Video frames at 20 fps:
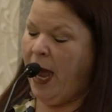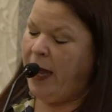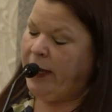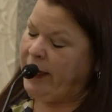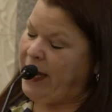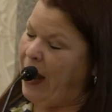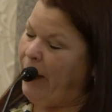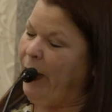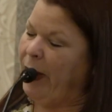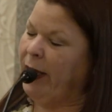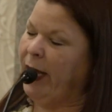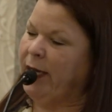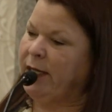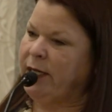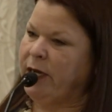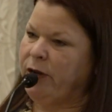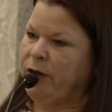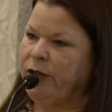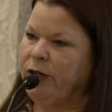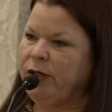Now I'd like to
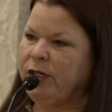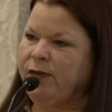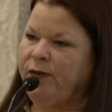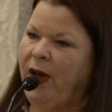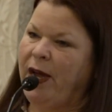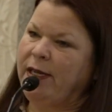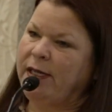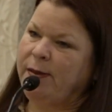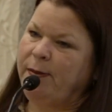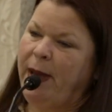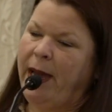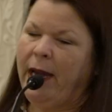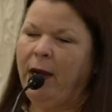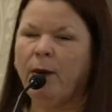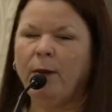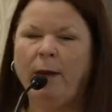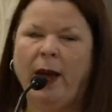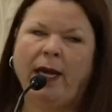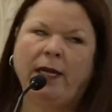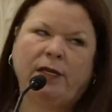introduce Vice Mayor Mike